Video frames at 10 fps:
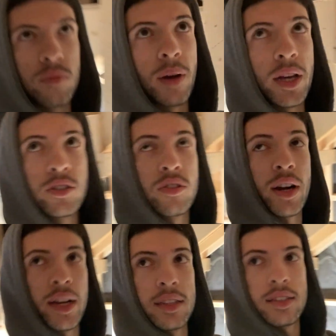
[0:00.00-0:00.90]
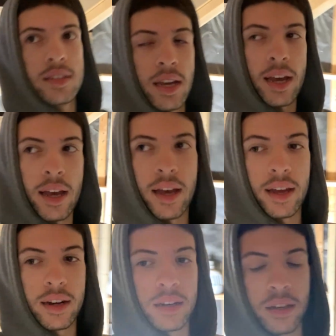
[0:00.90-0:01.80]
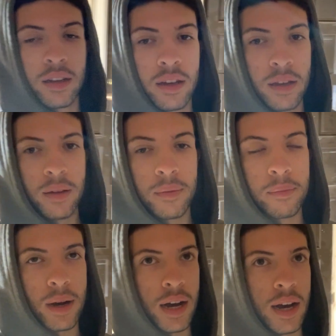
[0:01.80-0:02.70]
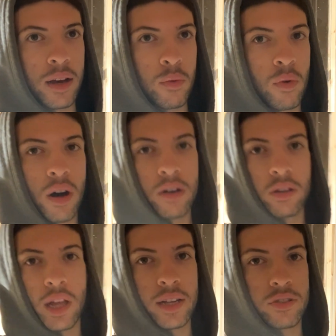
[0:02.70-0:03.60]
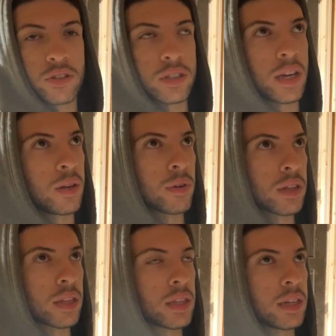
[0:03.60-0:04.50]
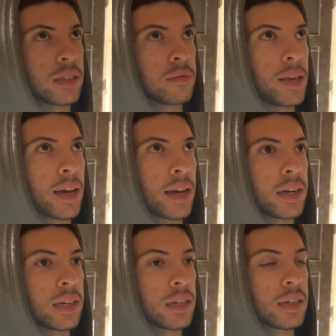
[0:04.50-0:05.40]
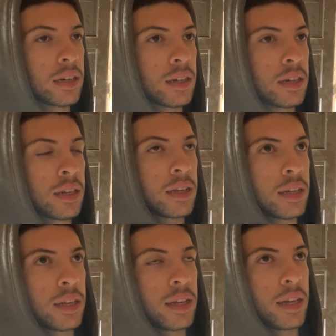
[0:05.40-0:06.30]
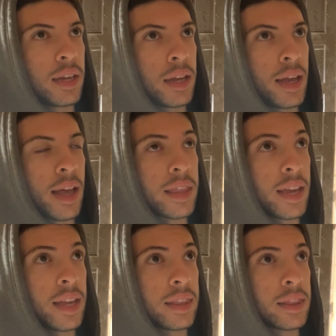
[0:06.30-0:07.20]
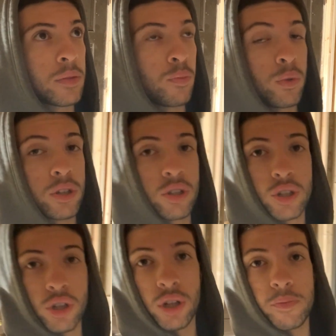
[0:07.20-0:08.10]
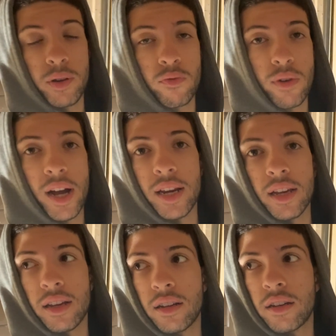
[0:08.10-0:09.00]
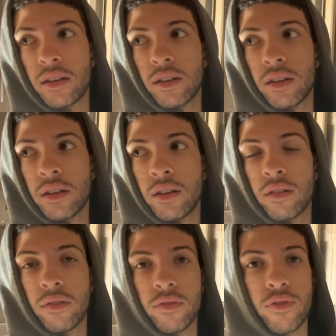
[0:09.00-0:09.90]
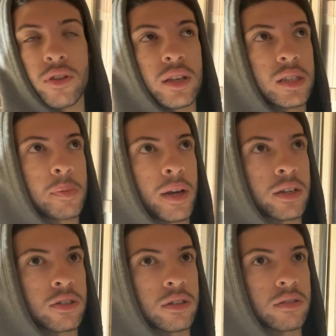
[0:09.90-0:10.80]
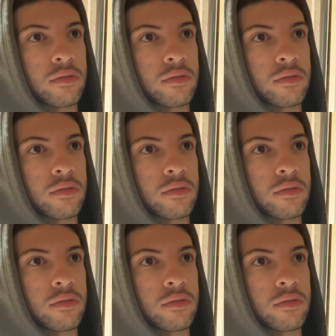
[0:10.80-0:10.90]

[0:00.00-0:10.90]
my drains and my water lines, just anywhere that they need to be added. And then we should be ready for the inspection.